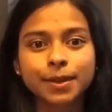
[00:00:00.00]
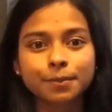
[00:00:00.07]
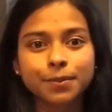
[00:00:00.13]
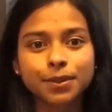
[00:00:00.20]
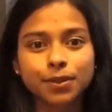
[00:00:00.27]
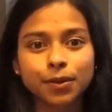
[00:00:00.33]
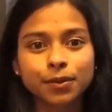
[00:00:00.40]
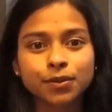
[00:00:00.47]

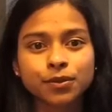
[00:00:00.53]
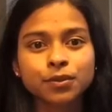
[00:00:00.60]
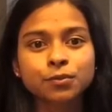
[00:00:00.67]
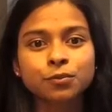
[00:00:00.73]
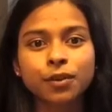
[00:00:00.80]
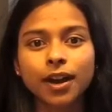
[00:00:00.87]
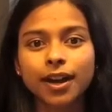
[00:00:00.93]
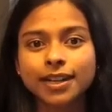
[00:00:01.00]
Ms Olson
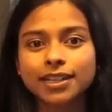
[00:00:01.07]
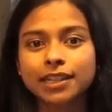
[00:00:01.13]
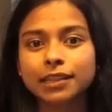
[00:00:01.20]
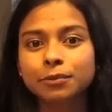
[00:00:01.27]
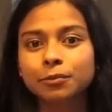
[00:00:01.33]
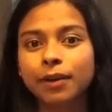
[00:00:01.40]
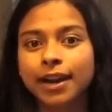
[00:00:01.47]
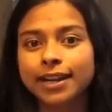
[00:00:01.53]
worked at
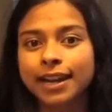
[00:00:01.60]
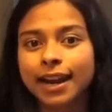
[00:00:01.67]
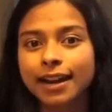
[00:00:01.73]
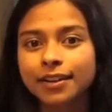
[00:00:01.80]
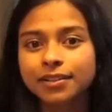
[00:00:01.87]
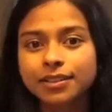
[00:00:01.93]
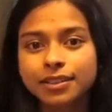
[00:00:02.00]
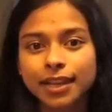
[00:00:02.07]
the White
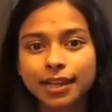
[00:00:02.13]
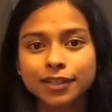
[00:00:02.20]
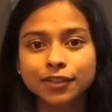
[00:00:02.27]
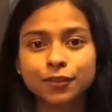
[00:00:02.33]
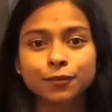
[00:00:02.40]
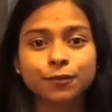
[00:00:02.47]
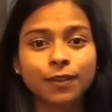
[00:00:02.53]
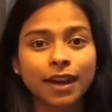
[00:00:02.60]
House as
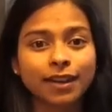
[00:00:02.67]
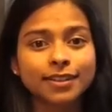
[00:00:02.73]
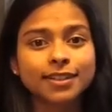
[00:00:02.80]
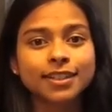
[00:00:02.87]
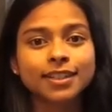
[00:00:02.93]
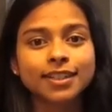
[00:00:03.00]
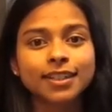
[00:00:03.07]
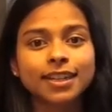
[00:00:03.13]
the
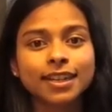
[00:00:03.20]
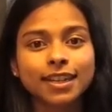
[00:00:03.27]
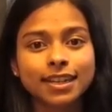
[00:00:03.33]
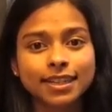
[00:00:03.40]
founding